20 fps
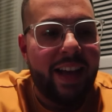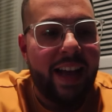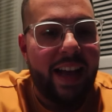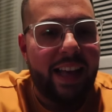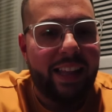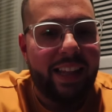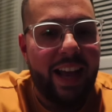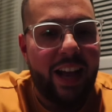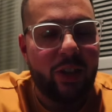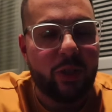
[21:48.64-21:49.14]

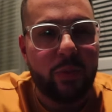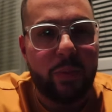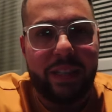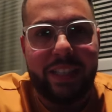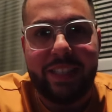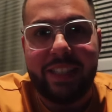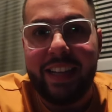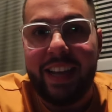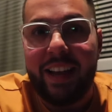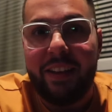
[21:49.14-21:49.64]
allows me
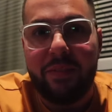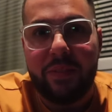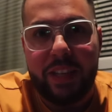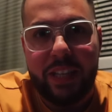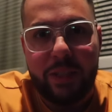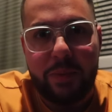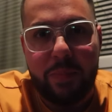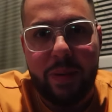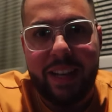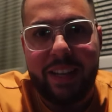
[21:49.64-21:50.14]
to have
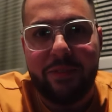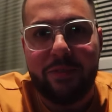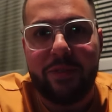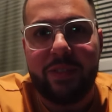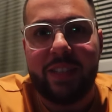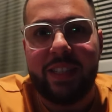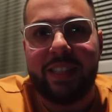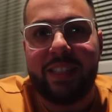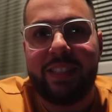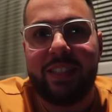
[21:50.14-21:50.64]
these
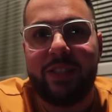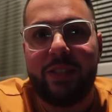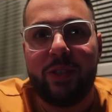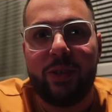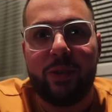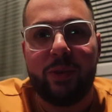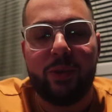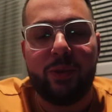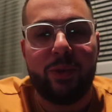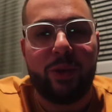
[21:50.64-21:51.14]
benefits
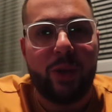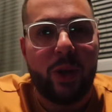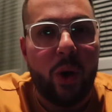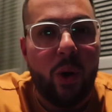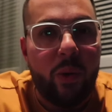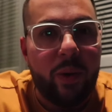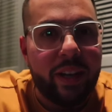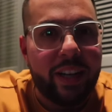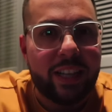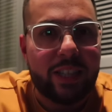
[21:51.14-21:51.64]
to
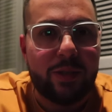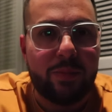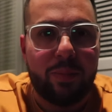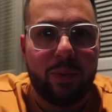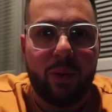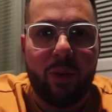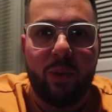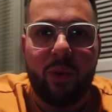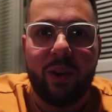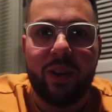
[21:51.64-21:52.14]
go and
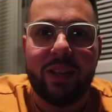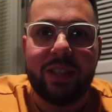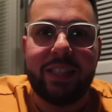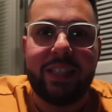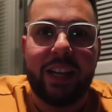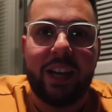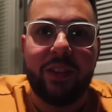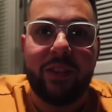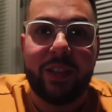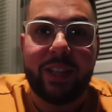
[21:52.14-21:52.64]
explore
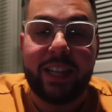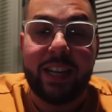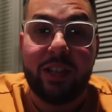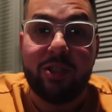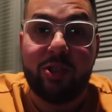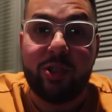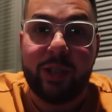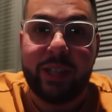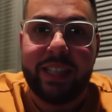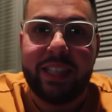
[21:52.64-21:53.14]
to other
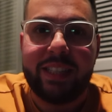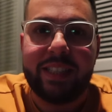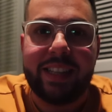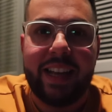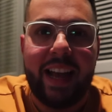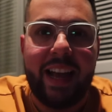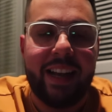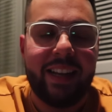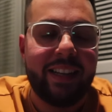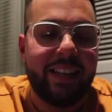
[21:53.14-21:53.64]
countries
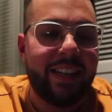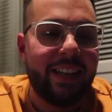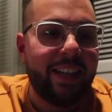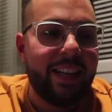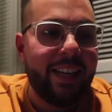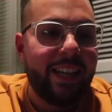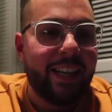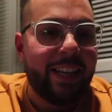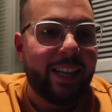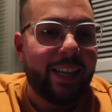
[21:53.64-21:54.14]
and
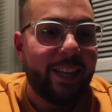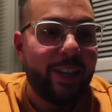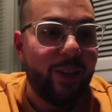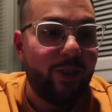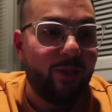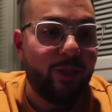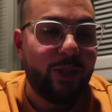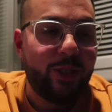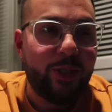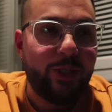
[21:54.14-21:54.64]
you
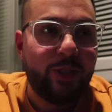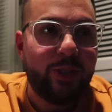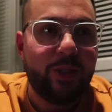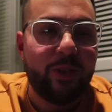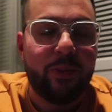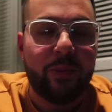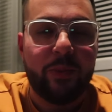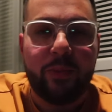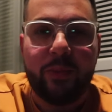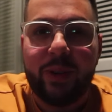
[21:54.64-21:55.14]
know just
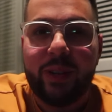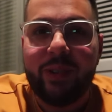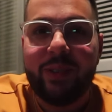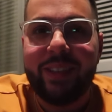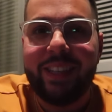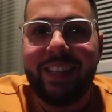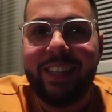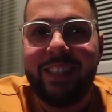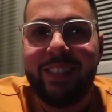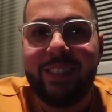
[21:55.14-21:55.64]

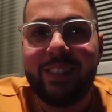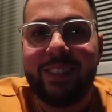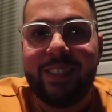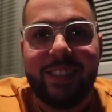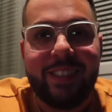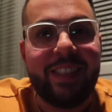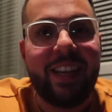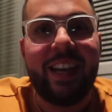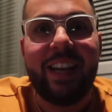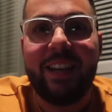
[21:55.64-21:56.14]
really
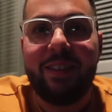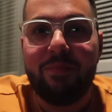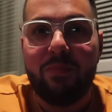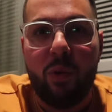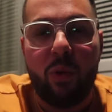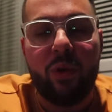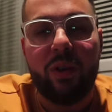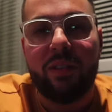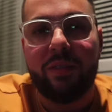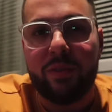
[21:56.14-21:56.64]
see
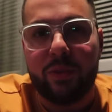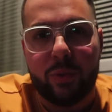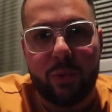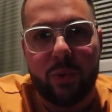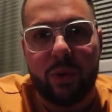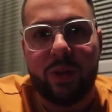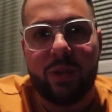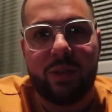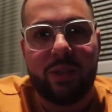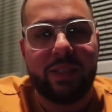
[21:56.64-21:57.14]
more of the
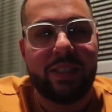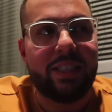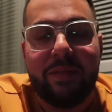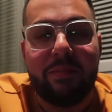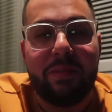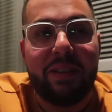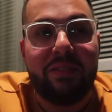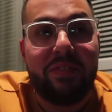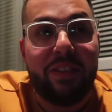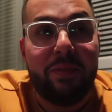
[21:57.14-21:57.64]
world.
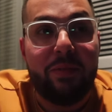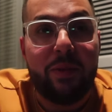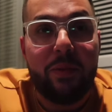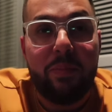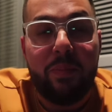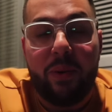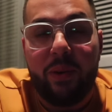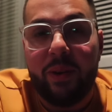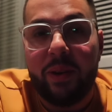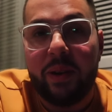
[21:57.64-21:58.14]
My favorite
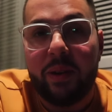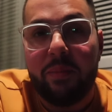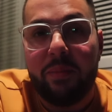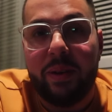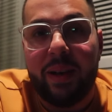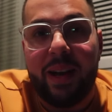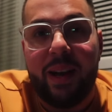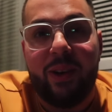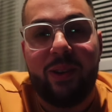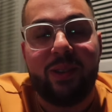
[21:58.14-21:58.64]
part
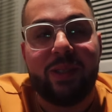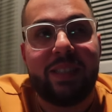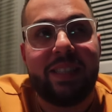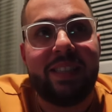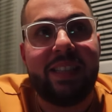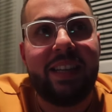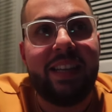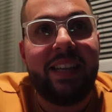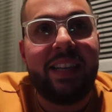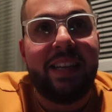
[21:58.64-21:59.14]
about
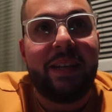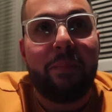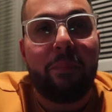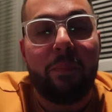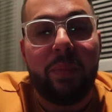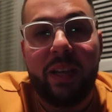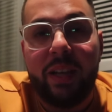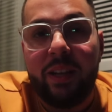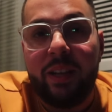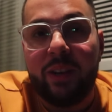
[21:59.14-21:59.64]

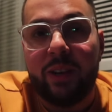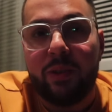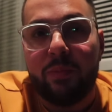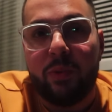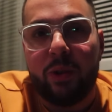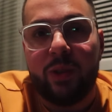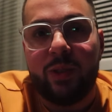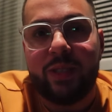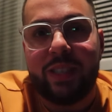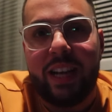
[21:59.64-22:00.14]
being here in
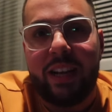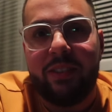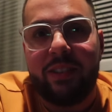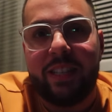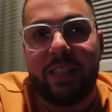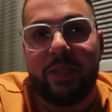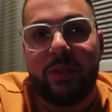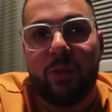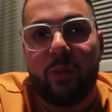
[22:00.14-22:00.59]
Buenos Aires